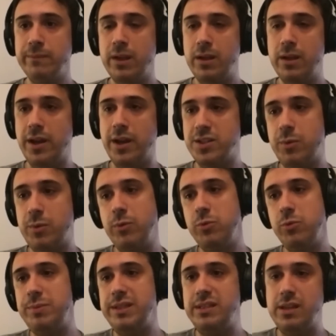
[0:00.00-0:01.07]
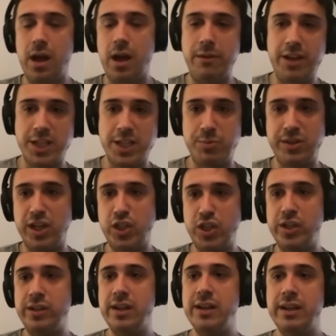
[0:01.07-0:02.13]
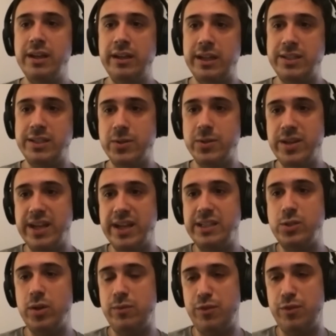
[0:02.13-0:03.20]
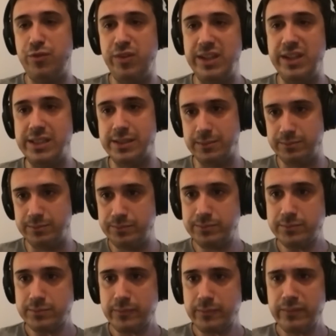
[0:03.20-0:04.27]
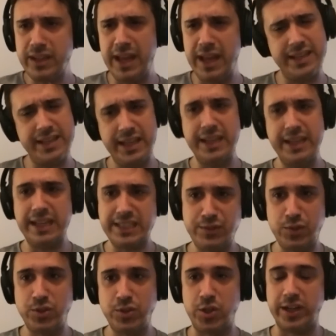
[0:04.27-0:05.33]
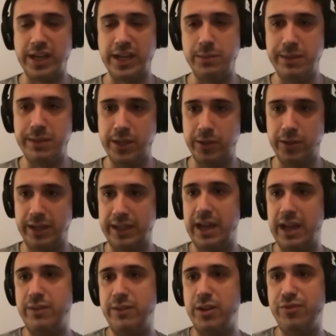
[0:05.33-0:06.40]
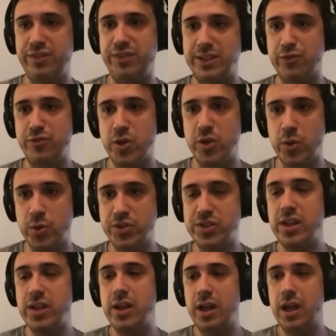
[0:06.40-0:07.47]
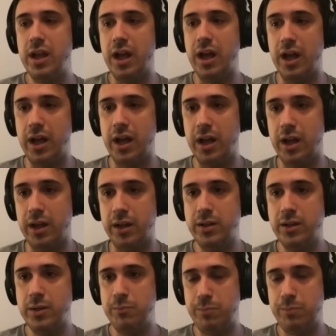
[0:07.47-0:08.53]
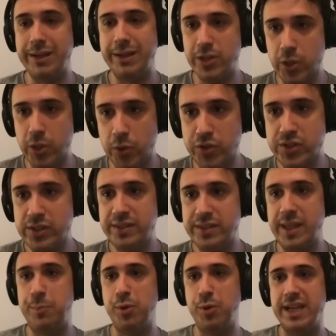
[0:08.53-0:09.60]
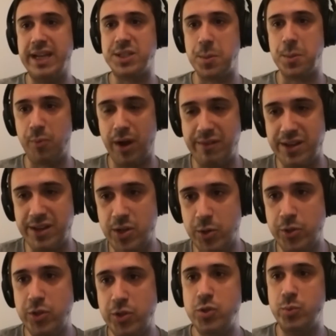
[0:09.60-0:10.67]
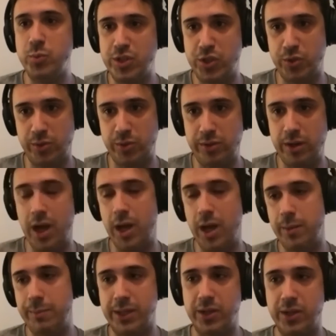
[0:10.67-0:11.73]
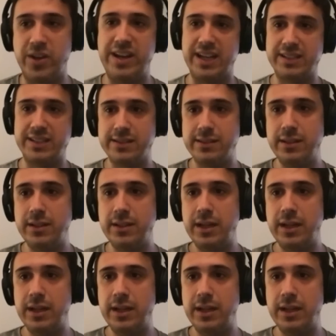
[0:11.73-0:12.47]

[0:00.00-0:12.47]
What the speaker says: Another one would be DOS protection. It's a good idea to have a fleet, and that's as you start getting bigger, like having a fleet of nodes, public nodes that protects the private node to which your baker connects.